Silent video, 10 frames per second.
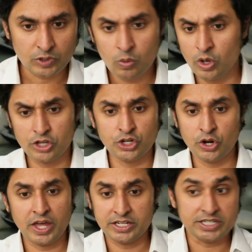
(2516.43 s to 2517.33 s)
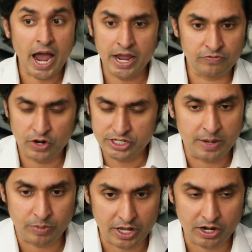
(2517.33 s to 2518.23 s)
We'll also know that diet, for
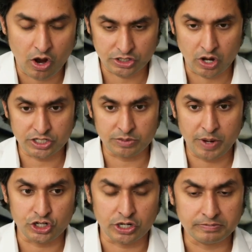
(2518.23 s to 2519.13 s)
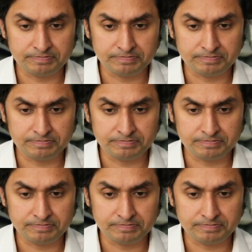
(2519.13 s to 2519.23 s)
example, can cause constipation.